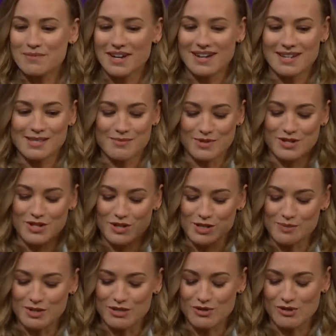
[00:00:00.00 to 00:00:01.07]
my husband
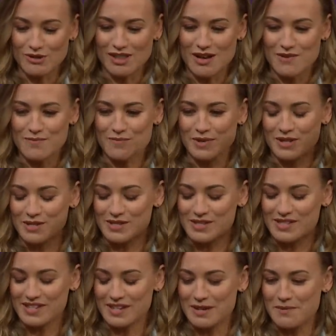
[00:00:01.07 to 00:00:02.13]
shows me true love
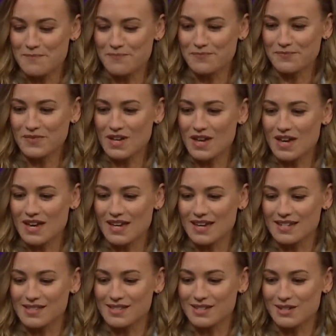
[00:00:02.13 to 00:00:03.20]
because he
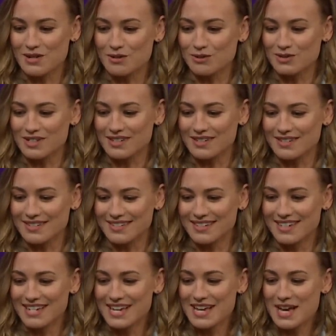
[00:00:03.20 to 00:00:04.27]
has to hold a
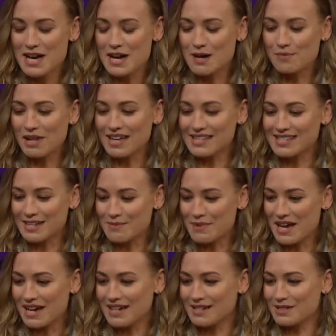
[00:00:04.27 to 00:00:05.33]
plastic
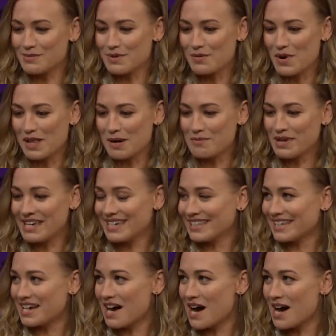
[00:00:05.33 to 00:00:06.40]
bag under me while I pee in the
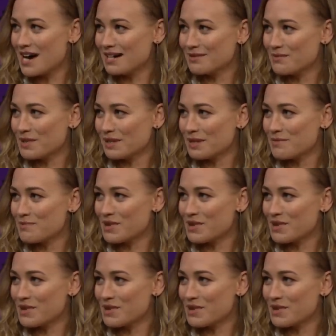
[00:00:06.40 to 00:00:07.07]
car while I'm